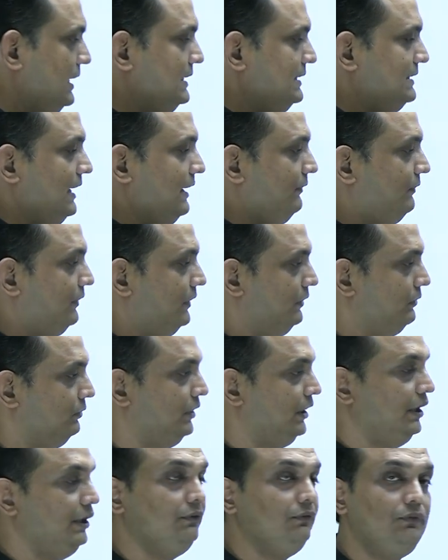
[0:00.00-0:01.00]
is referred to
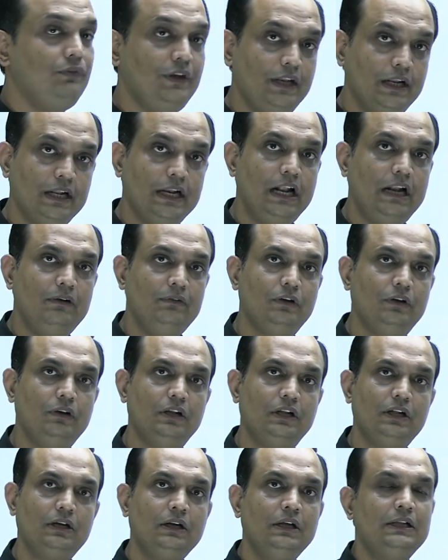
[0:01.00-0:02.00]
the inferior
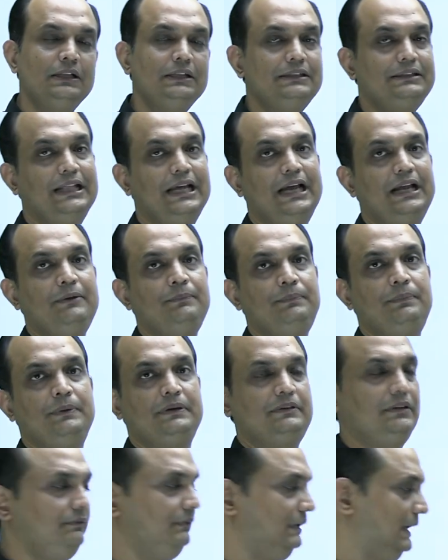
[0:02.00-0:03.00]
alveolar, then
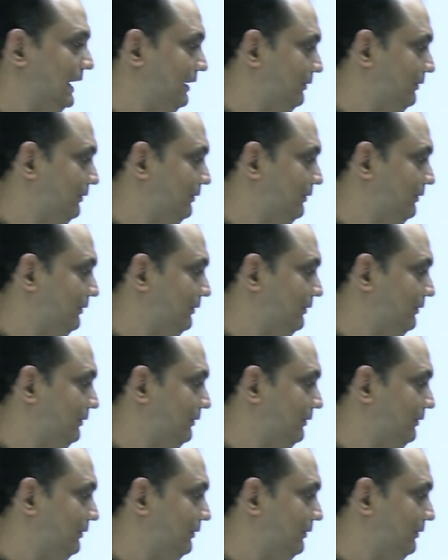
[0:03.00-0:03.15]
person will